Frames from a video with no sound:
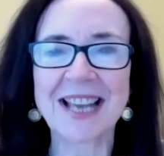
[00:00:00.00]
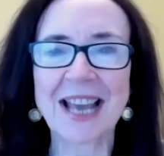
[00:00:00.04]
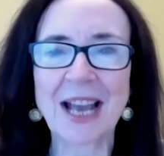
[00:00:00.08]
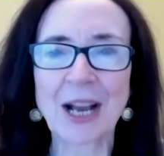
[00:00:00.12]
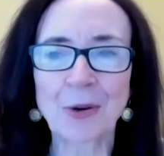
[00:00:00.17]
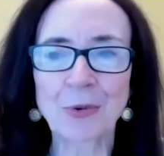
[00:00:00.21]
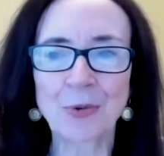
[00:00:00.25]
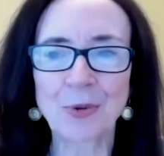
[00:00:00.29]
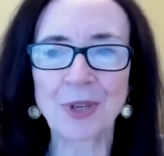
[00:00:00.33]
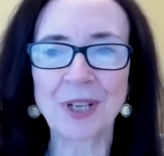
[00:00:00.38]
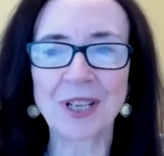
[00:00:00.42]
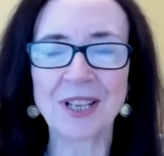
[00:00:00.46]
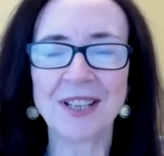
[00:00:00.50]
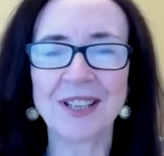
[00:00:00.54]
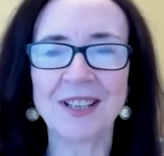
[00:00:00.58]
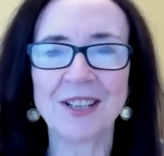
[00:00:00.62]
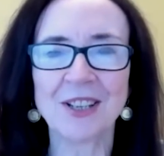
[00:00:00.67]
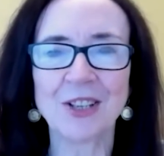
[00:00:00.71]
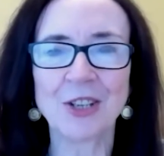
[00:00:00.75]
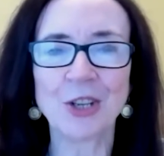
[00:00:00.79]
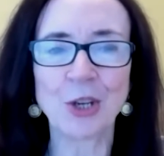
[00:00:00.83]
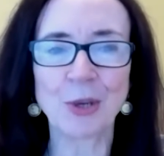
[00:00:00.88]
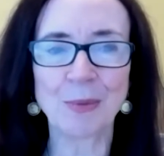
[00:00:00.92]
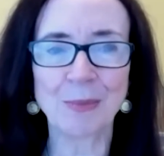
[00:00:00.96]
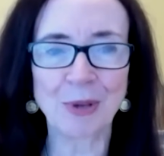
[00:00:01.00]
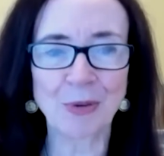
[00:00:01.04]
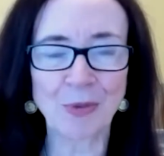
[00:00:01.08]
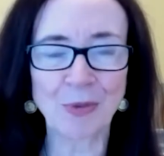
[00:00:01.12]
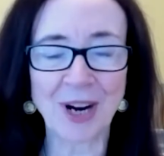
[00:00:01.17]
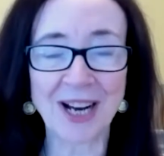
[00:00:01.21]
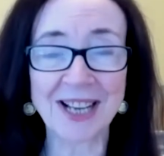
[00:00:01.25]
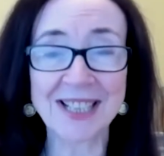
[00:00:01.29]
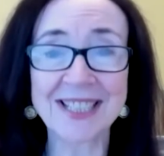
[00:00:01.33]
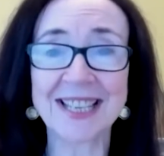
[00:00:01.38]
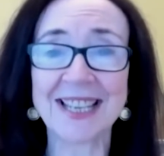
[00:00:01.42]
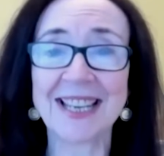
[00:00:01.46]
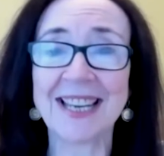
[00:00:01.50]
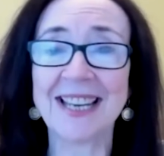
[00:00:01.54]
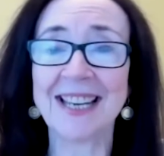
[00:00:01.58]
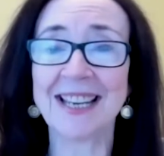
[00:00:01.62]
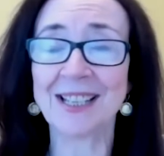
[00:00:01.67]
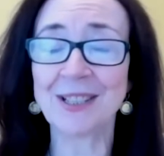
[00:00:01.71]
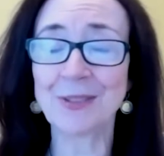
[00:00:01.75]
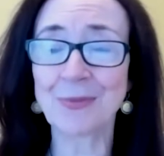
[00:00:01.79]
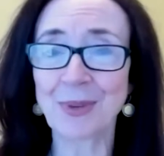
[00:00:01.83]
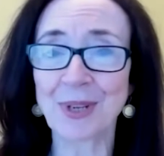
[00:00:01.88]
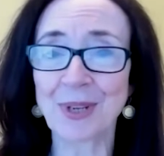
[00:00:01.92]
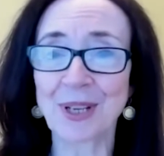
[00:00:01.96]
equity, human rights,
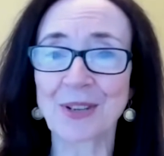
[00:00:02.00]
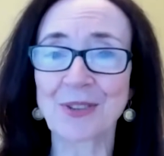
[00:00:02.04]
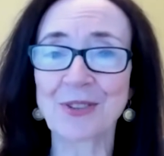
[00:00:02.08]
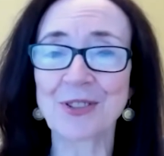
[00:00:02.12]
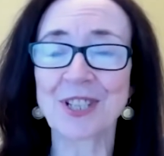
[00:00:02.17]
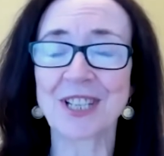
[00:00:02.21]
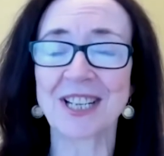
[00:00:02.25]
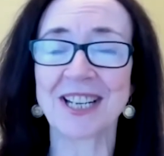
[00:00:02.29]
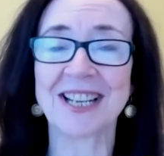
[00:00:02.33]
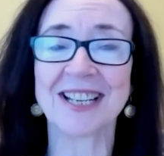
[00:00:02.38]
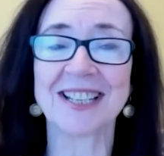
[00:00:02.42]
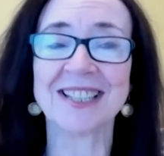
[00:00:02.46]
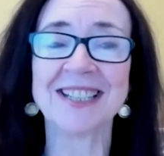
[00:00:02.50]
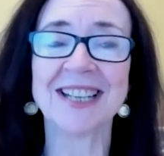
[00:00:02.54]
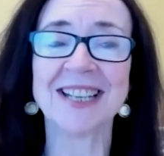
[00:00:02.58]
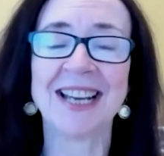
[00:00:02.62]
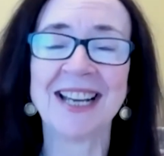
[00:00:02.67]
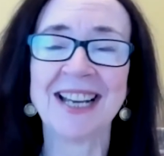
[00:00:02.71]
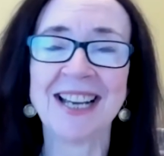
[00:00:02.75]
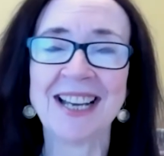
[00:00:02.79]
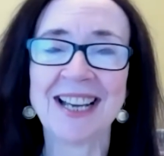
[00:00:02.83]
and we understand